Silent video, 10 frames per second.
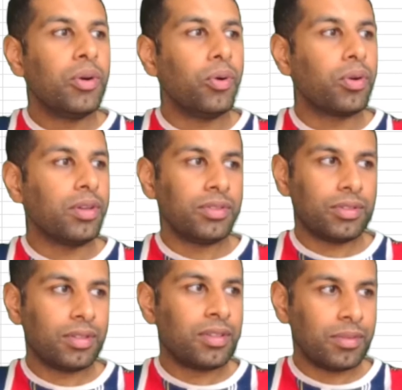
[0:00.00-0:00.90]
August,
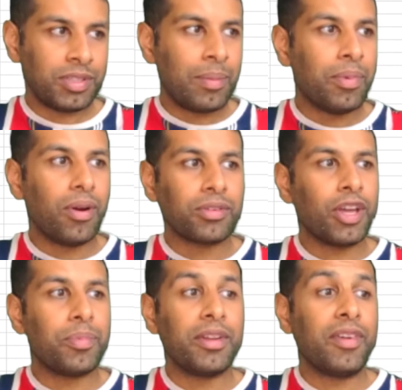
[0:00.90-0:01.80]
September,
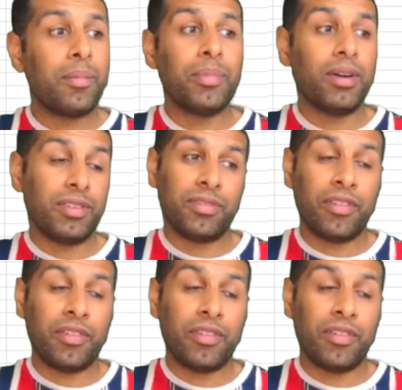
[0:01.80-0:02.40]
October, November,